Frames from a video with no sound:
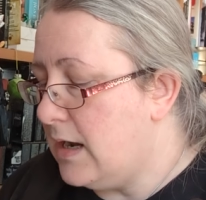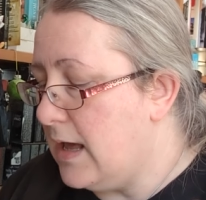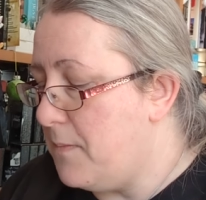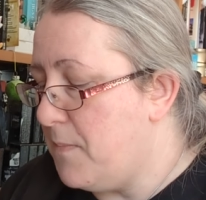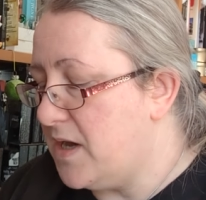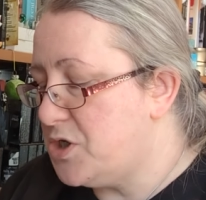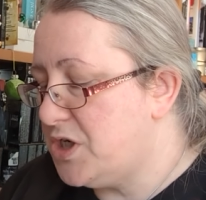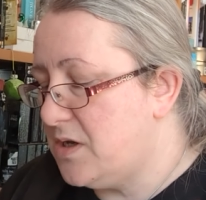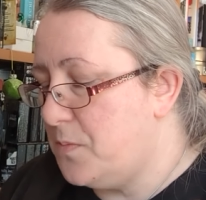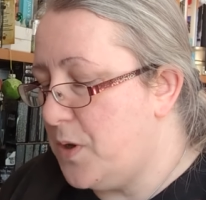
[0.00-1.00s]
like
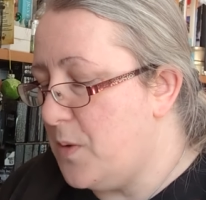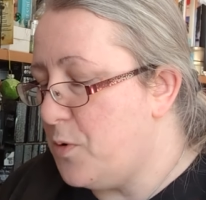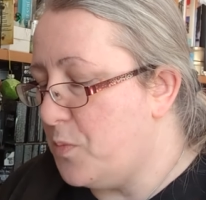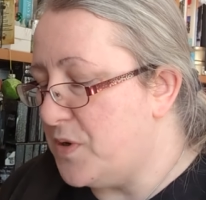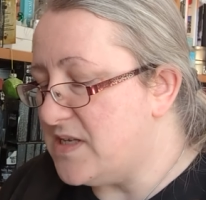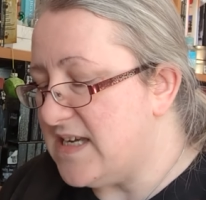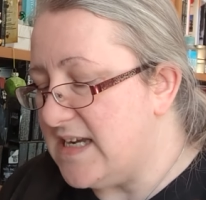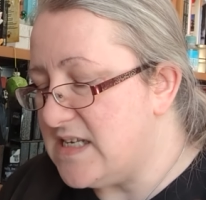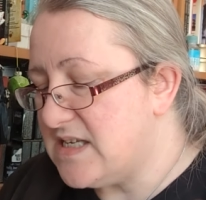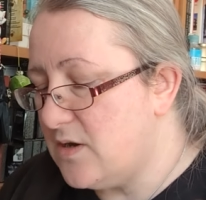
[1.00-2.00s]
matcha, purple
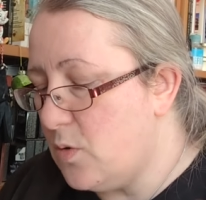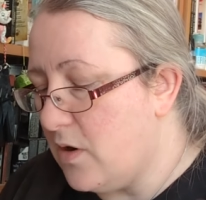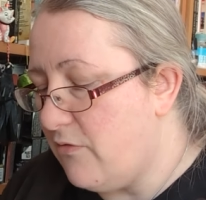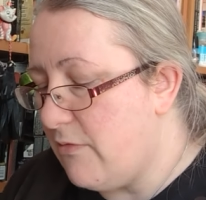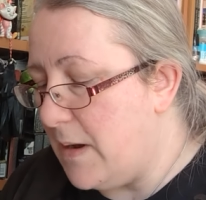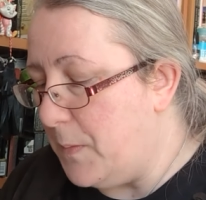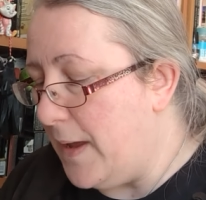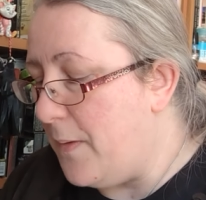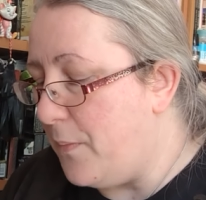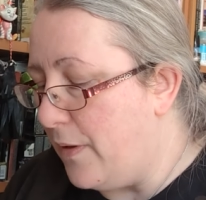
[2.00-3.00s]
potato, and red
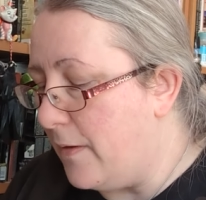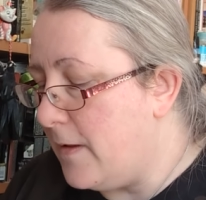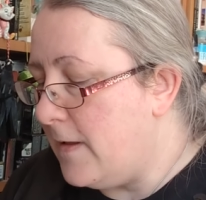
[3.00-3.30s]
pepper,